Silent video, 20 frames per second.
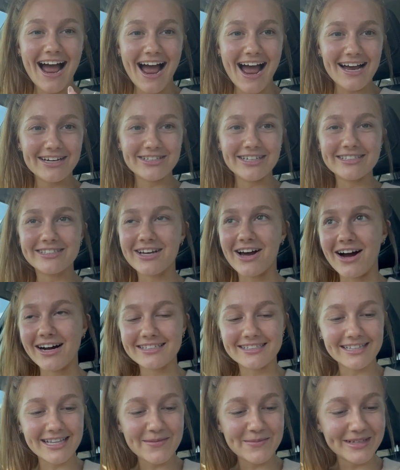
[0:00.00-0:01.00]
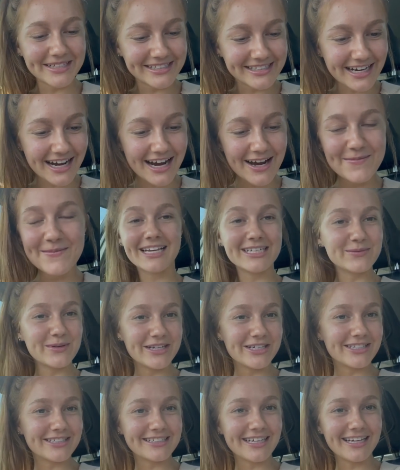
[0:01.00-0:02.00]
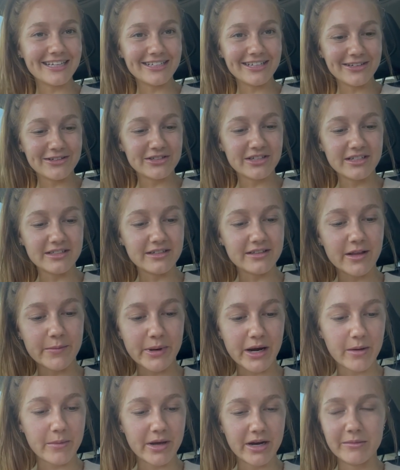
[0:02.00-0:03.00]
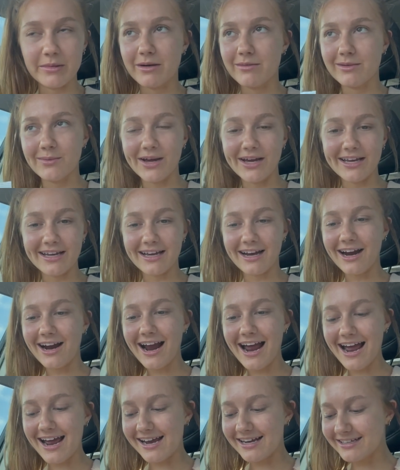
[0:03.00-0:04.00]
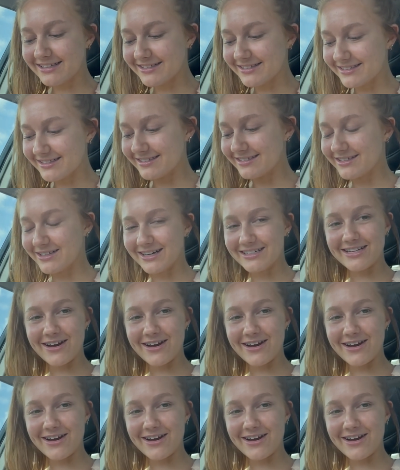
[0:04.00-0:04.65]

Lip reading: I actually talked to them this time because we just like usually do the bare minimum. I'm like, all right, your